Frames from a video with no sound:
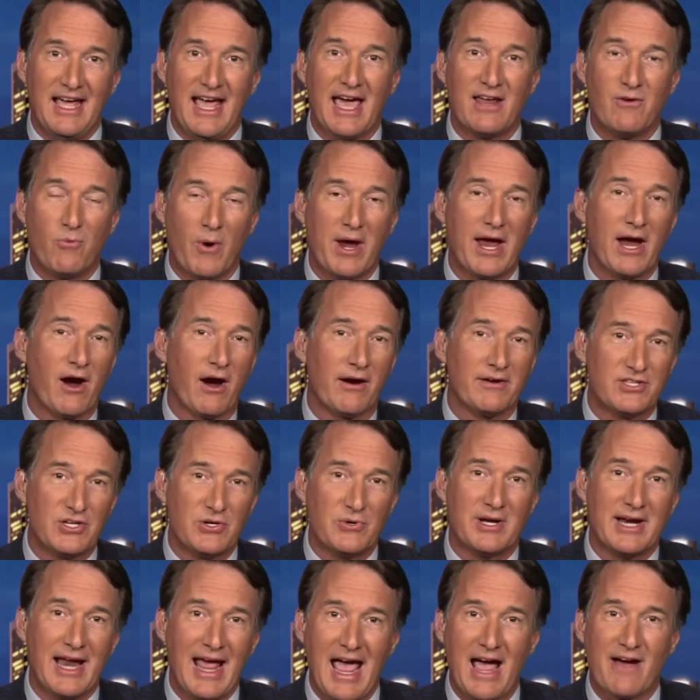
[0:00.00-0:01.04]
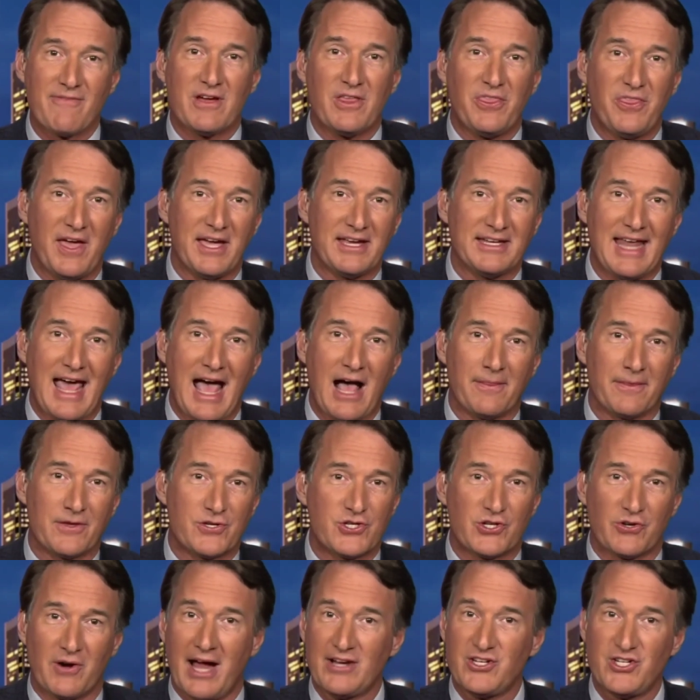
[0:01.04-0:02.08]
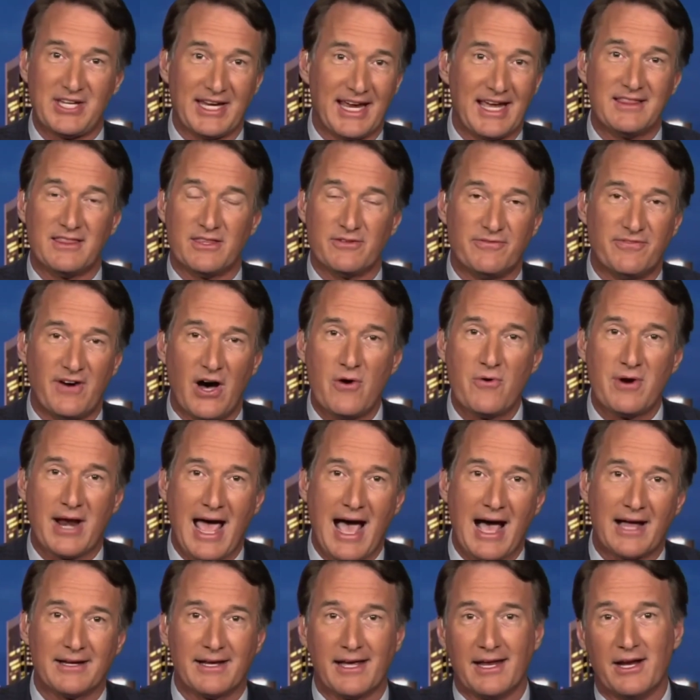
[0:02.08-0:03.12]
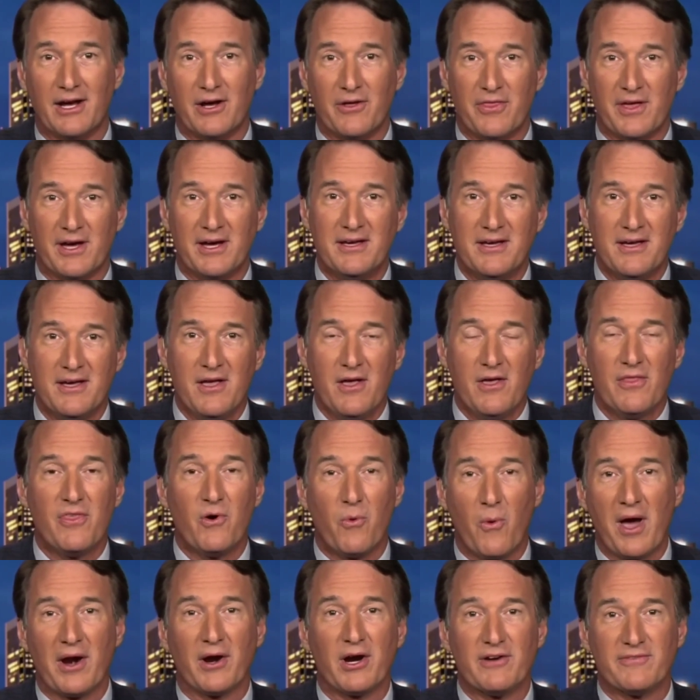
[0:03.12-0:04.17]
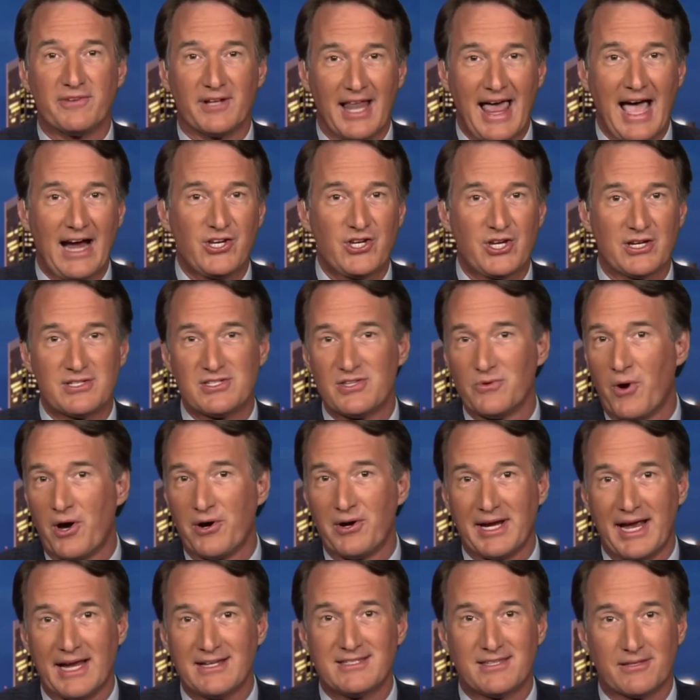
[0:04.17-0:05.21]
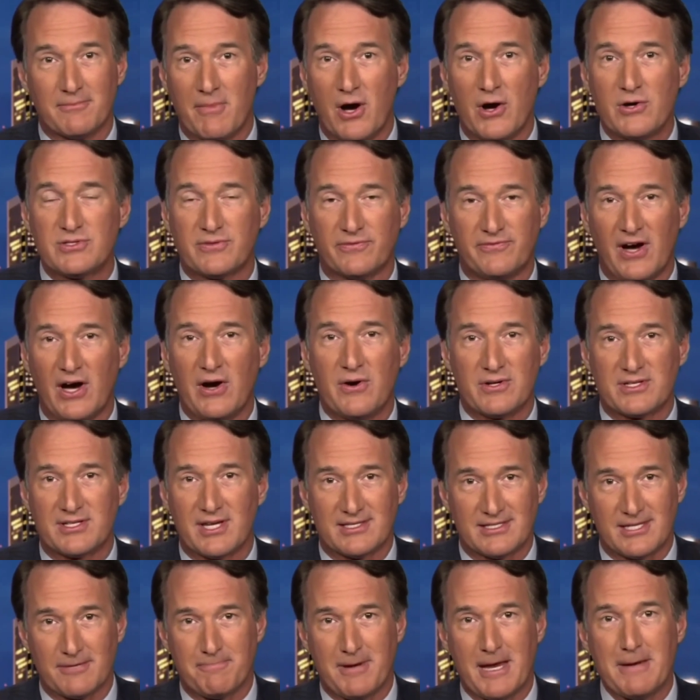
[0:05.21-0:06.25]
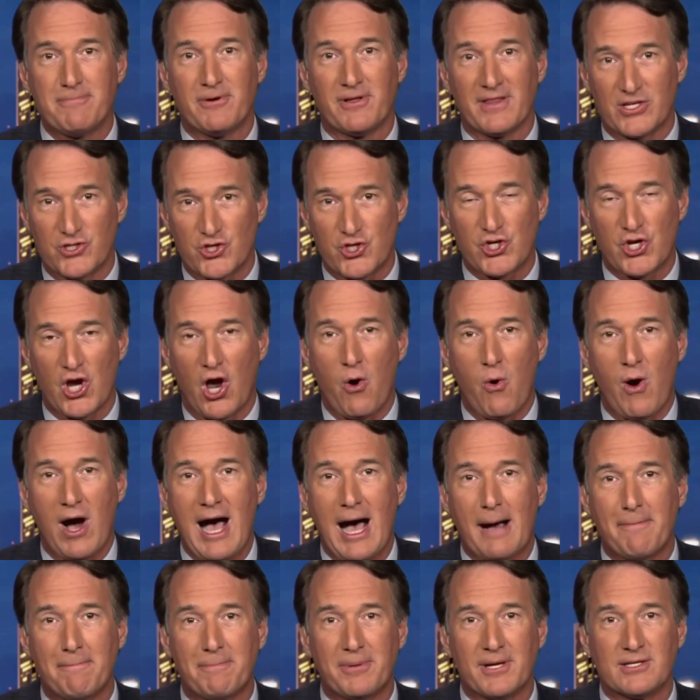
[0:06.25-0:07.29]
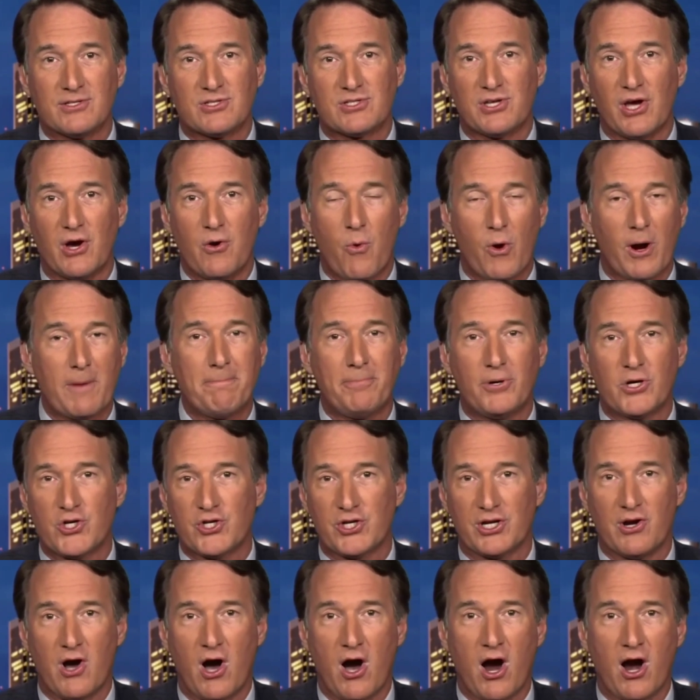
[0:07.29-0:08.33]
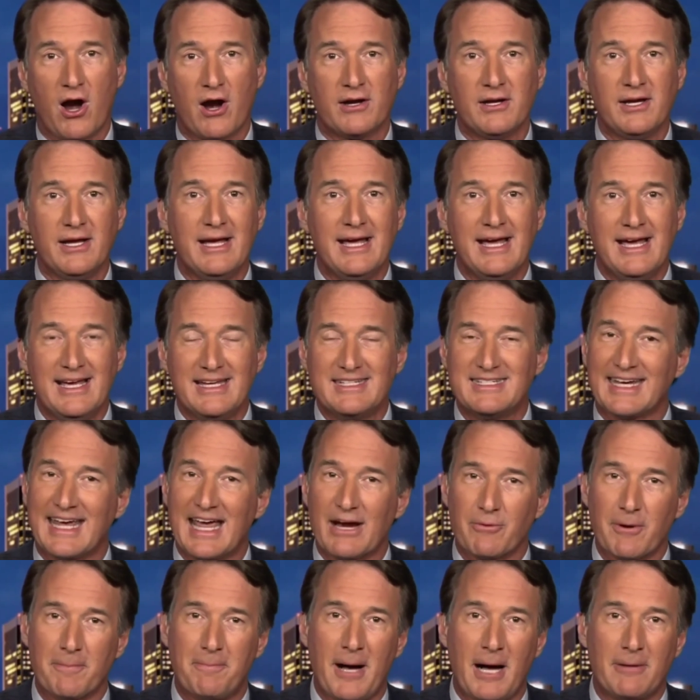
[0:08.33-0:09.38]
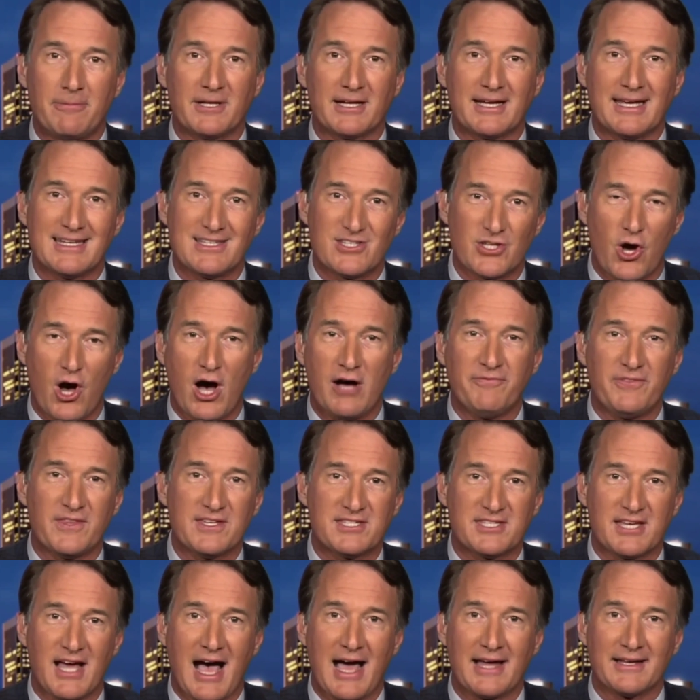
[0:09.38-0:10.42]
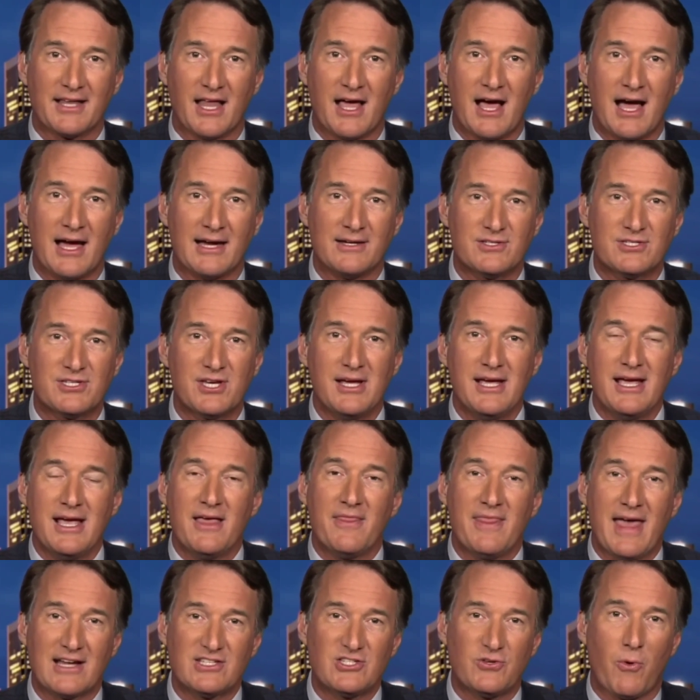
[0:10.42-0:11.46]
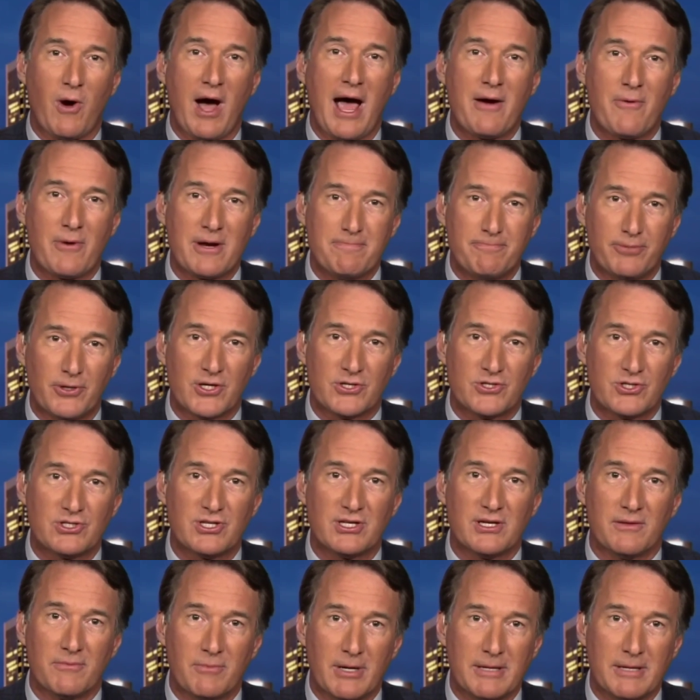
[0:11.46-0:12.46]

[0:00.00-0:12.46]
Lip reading: And we are doing everything down the stretch to get the vote out. You know, the winner of election is the one who gets the most votes. It's the people that show up. And so we're pushing hard to get Republicans off the sidelines. That's why we pushed